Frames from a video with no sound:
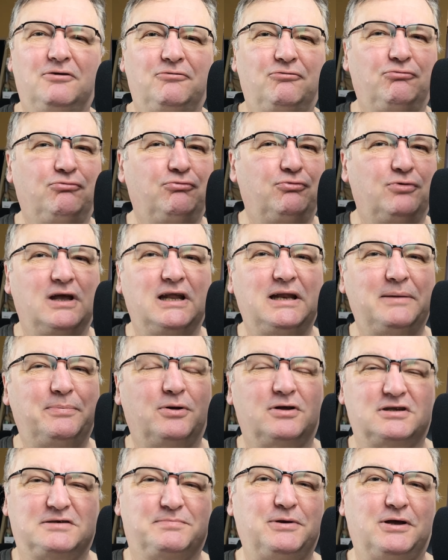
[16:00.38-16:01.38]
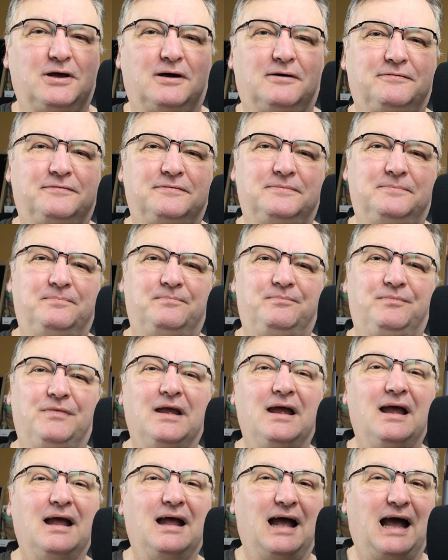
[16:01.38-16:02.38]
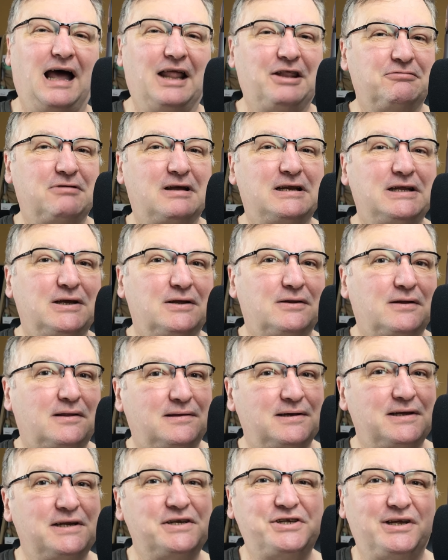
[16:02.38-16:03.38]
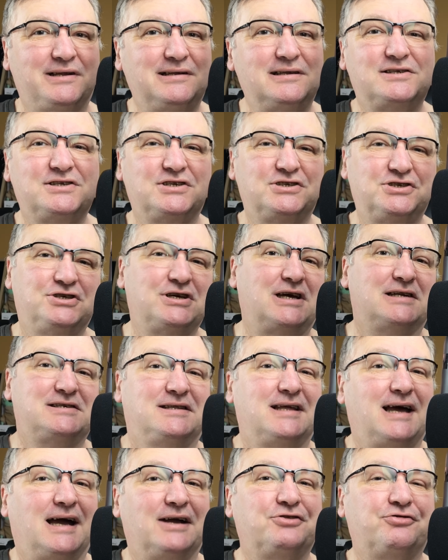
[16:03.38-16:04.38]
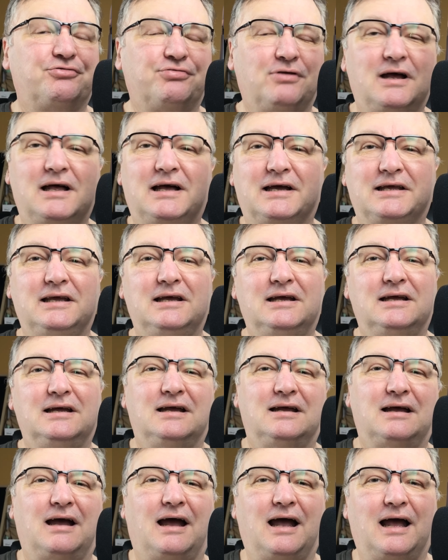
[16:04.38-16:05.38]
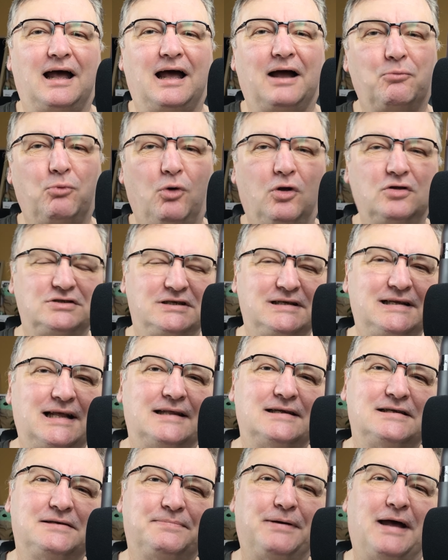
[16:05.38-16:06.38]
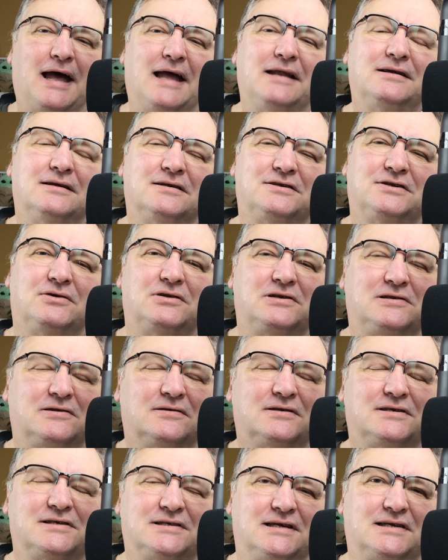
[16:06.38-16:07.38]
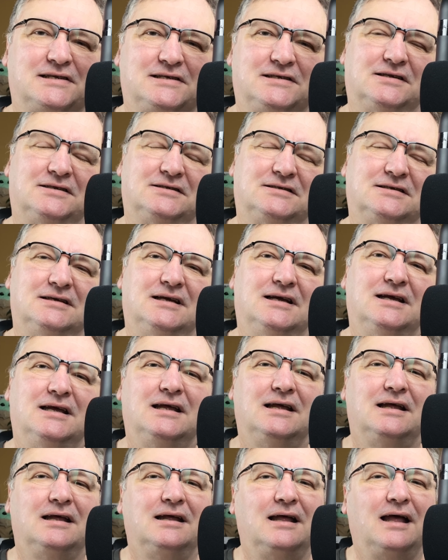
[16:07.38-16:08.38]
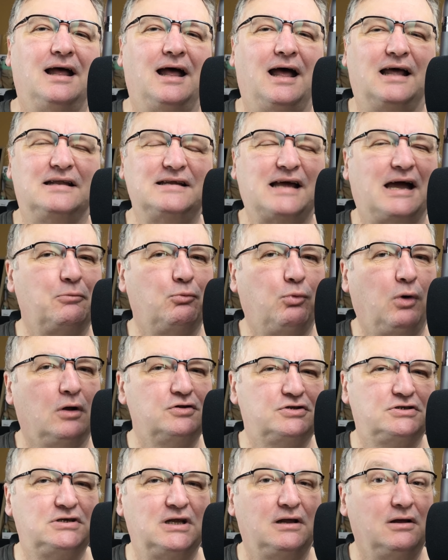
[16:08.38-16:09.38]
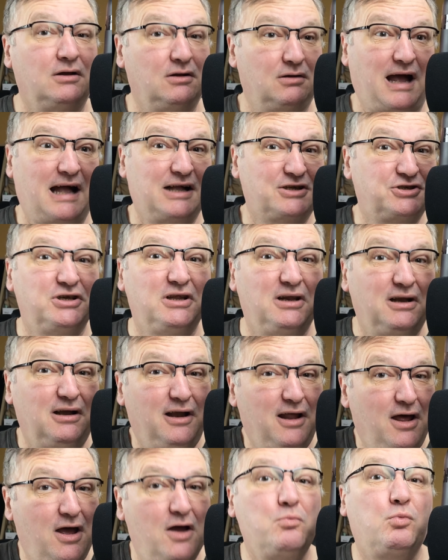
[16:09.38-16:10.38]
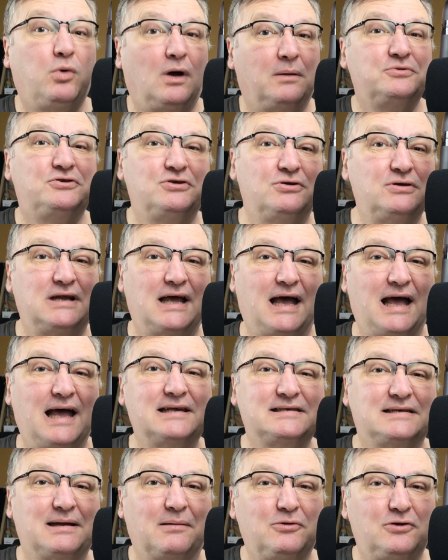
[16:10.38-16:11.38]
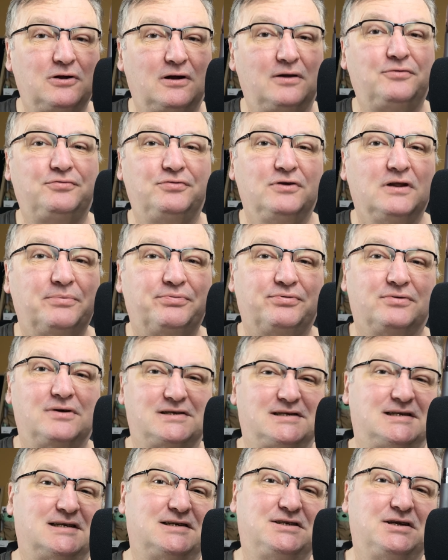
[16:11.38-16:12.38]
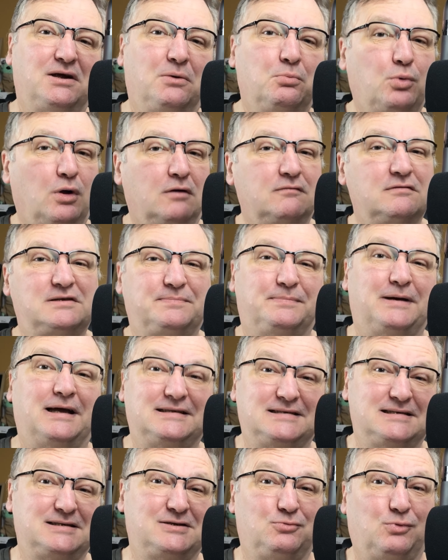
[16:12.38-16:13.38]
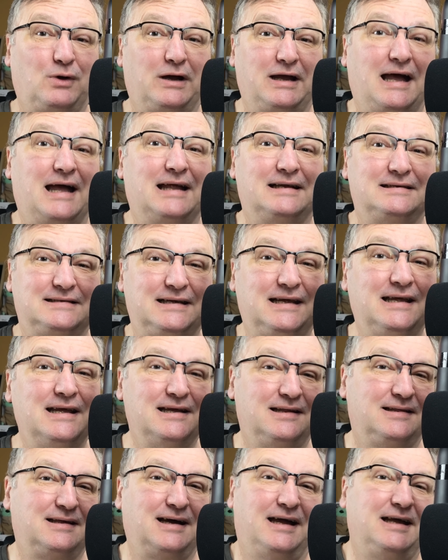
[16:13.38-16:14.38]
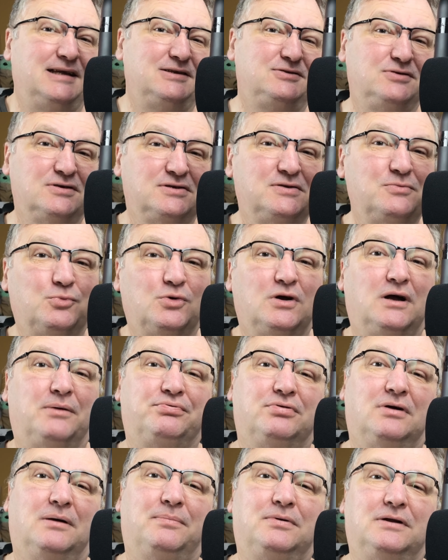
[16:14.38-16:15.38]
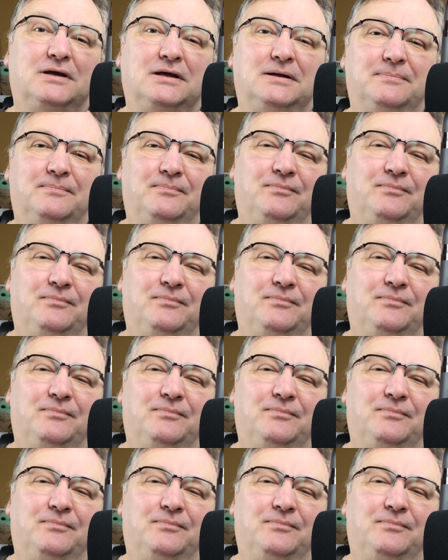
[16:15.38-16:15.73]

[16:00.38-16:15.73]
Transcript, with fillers: really puts me off. Are there any other things you can suggest that I try? I want to get this pen so it's consistent. And I want to actually learn what I'm doing as I'm going through the process. So in one respect, it's quite handy that it doesn't work properly.